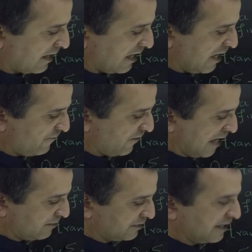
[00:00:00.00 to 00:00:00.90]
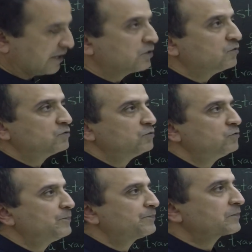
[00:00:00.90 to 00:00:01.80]
If I'm state
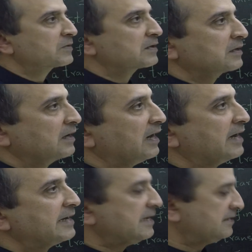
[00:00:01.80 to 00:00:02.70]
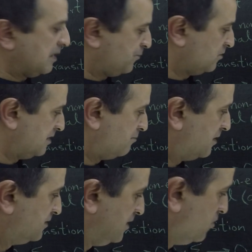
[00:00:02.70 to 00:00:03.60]
Q2, I read the input
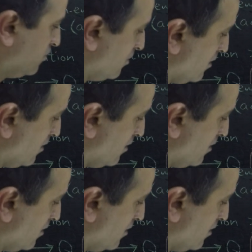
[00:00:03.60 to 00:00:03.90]
symbol 0,